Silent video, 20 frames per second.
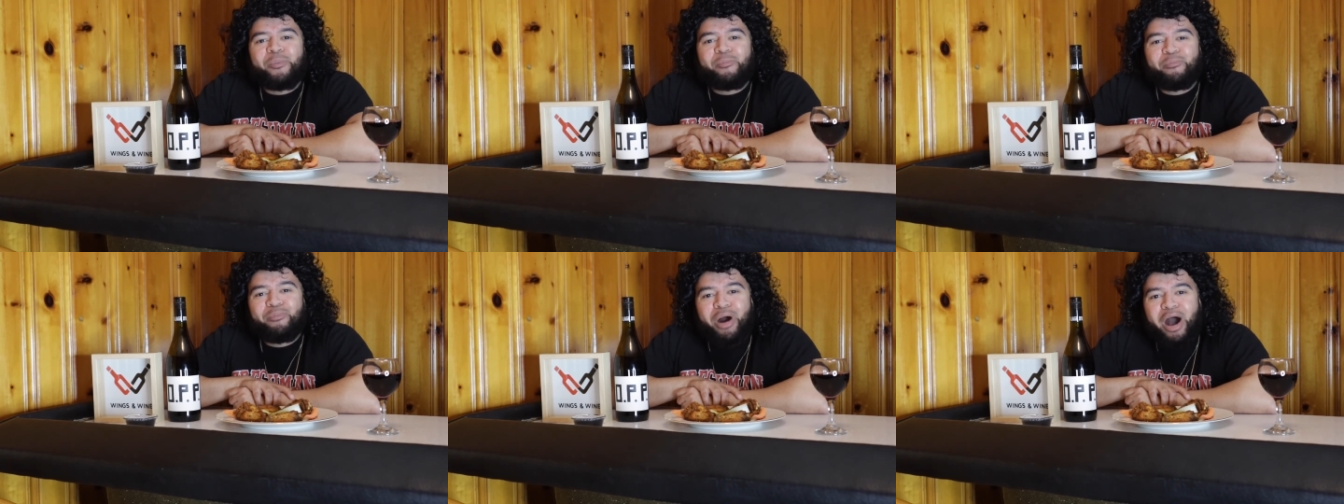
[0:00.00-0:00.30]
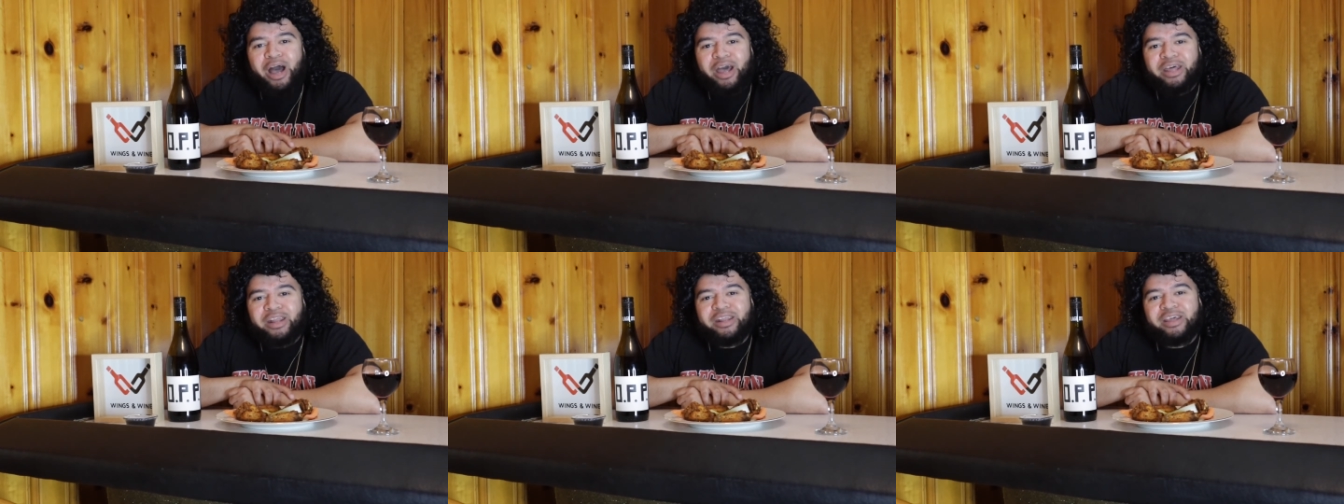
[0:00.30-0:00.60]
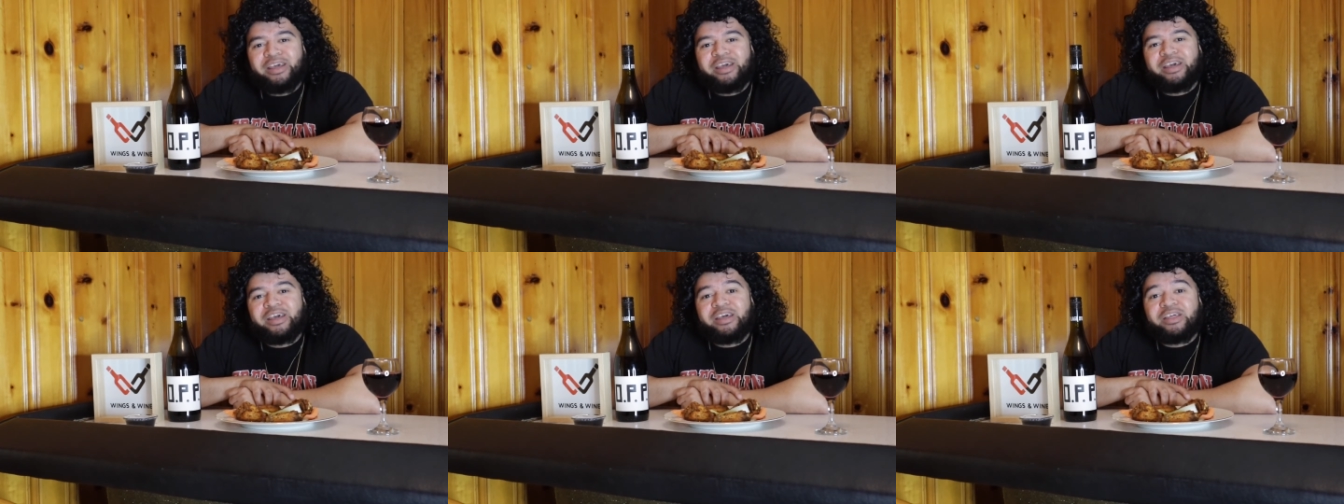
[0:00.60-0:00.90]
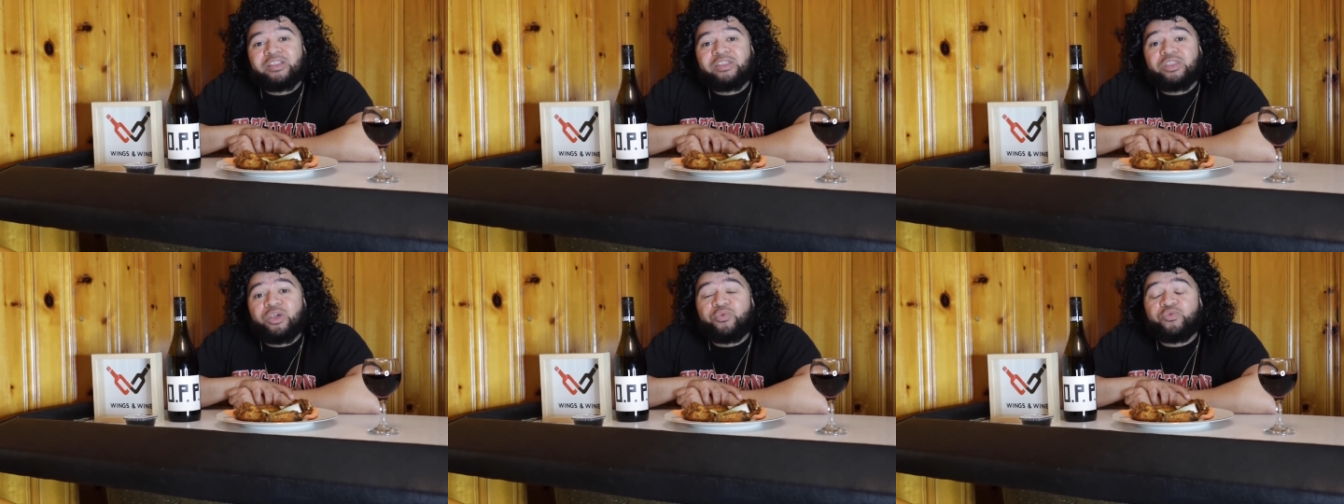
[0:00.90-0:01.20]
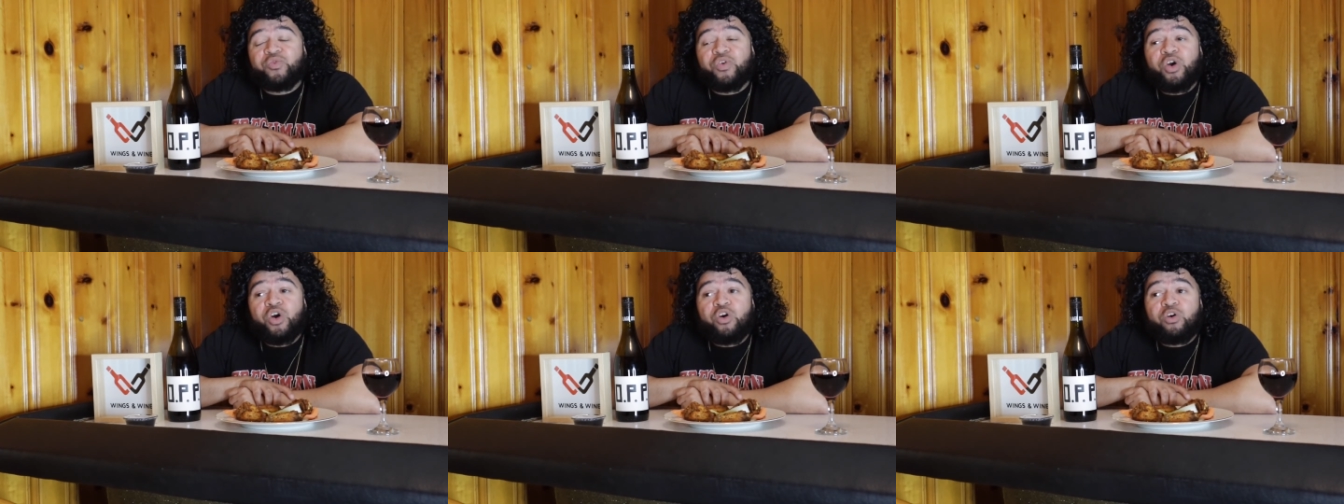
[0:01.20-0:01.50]
But the
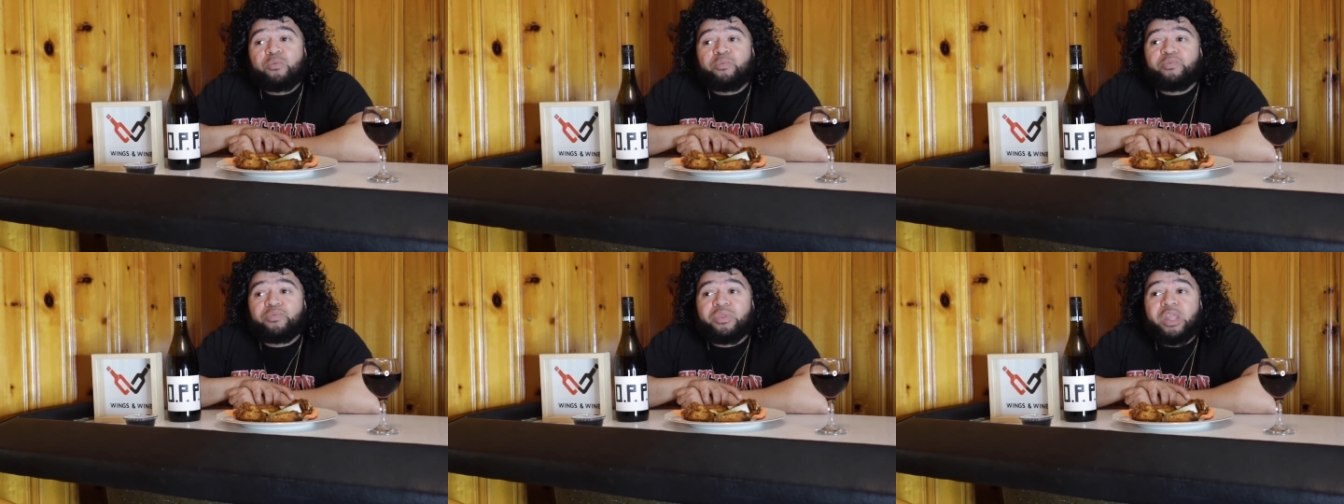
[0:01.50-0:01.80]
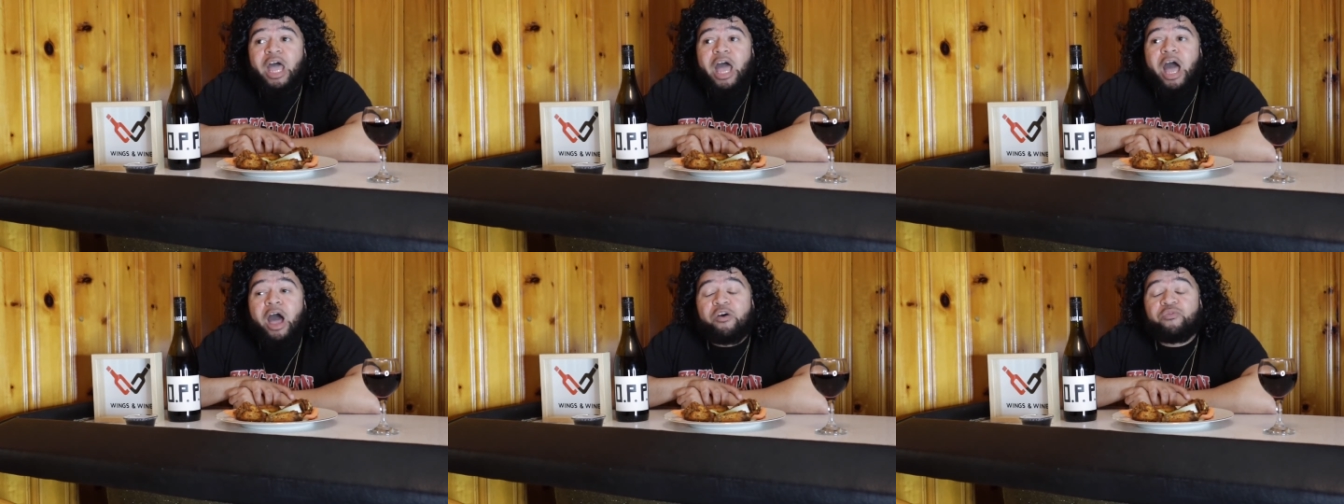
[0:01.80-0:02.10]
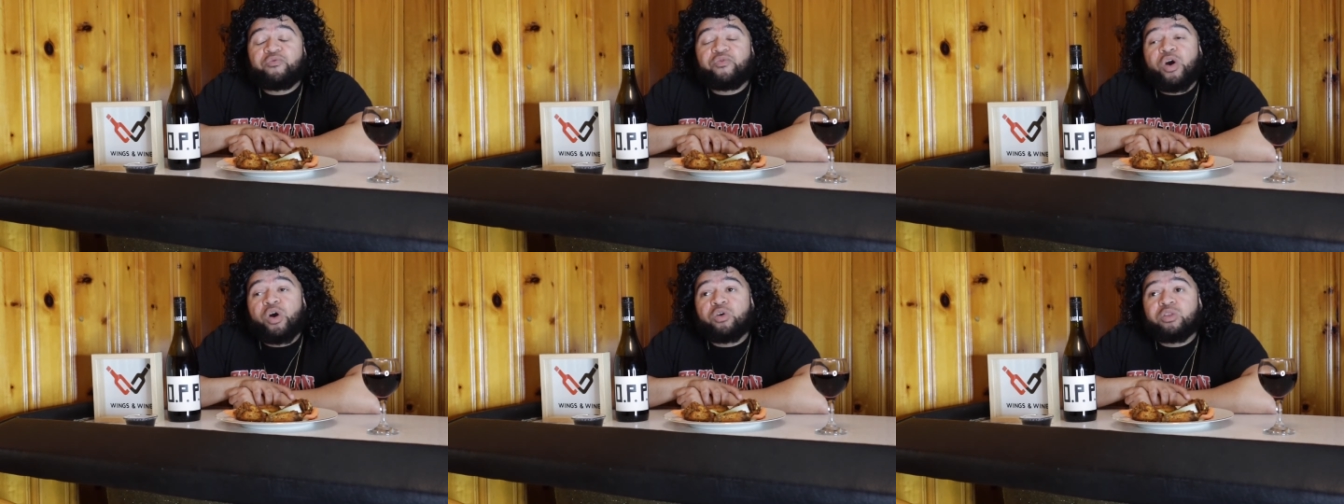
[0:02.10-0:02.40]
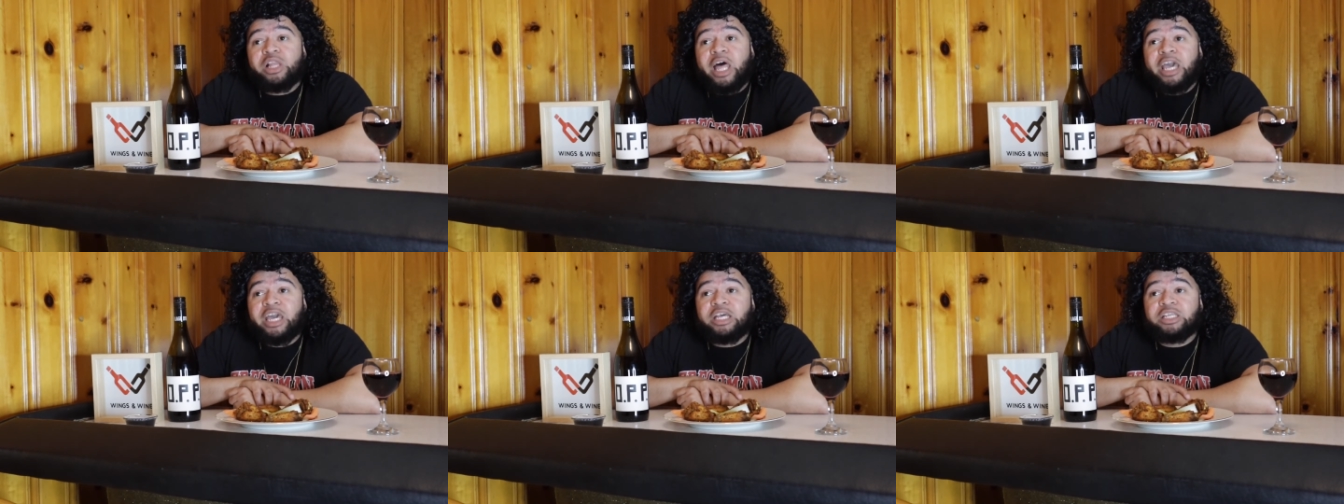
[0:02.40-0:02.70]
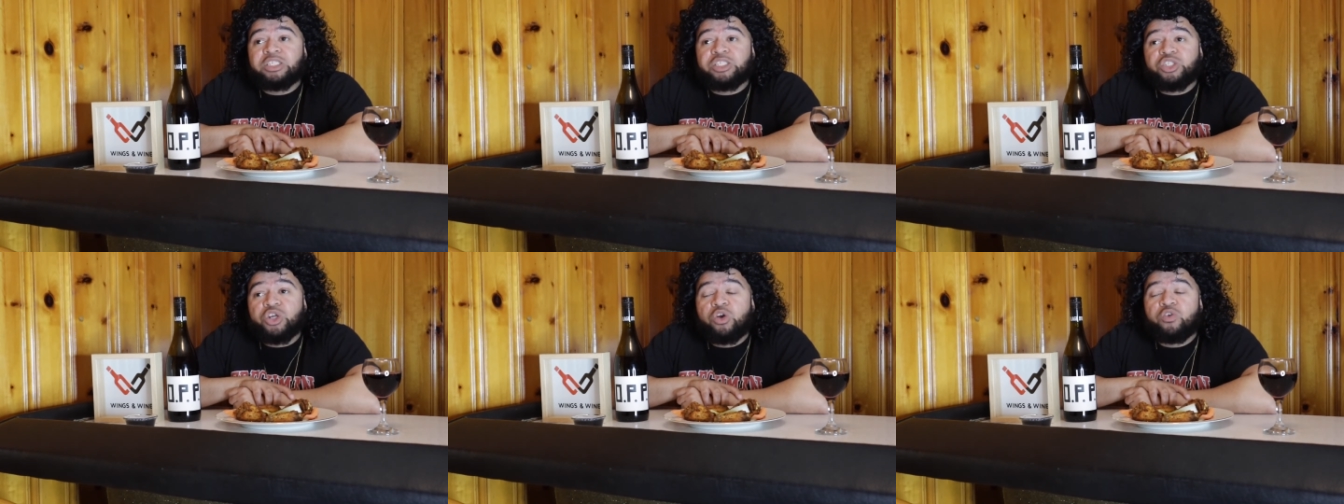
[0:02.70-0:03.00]
film, I felt like
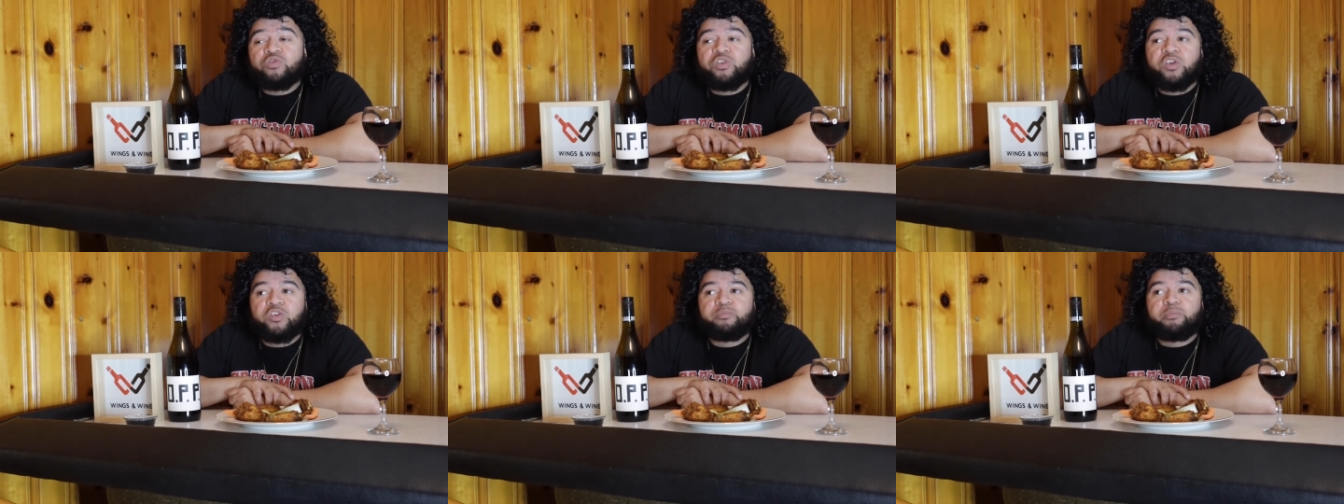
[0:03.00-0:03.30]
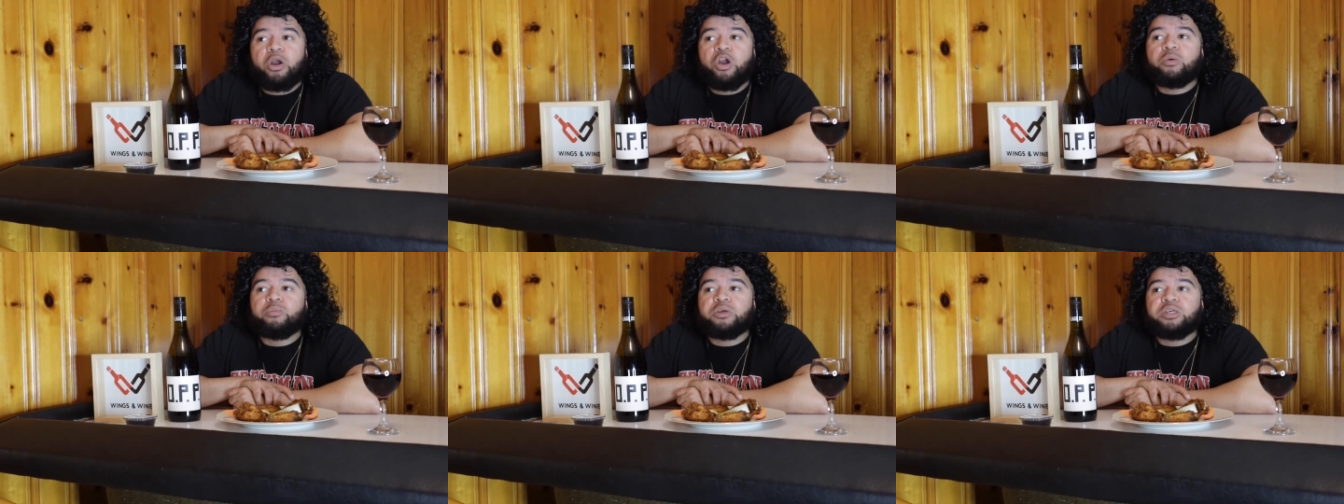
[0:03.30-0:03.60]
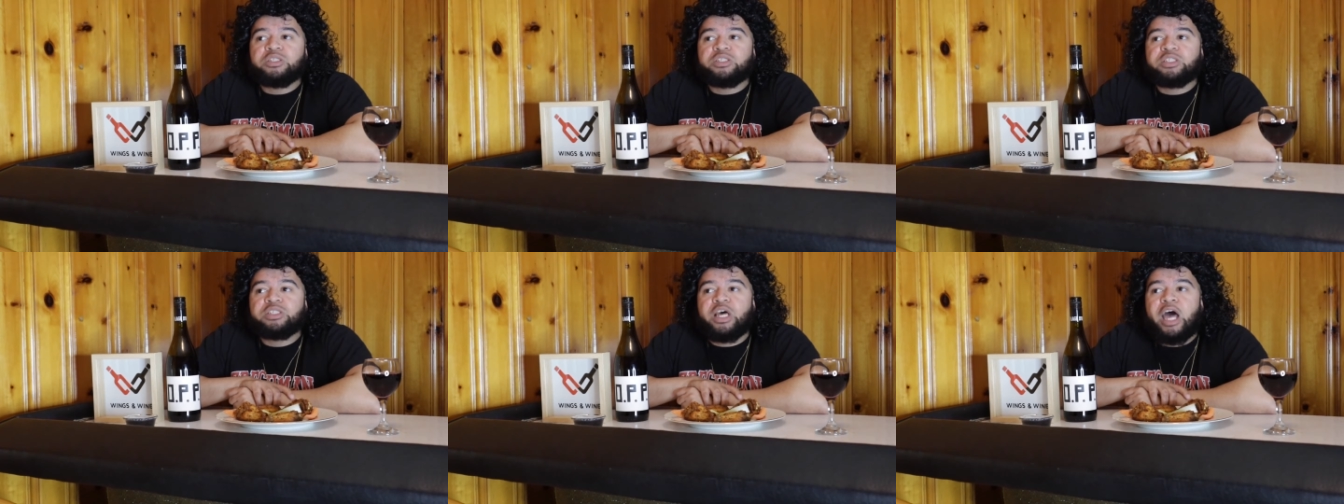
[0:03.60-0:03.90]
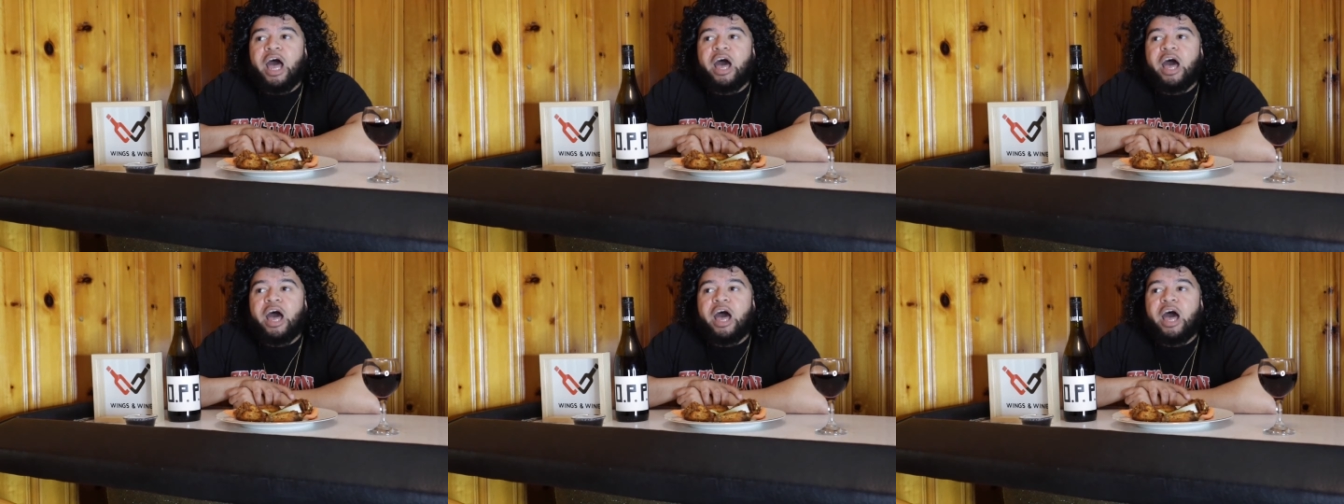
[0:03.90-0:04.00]
it served its purpose.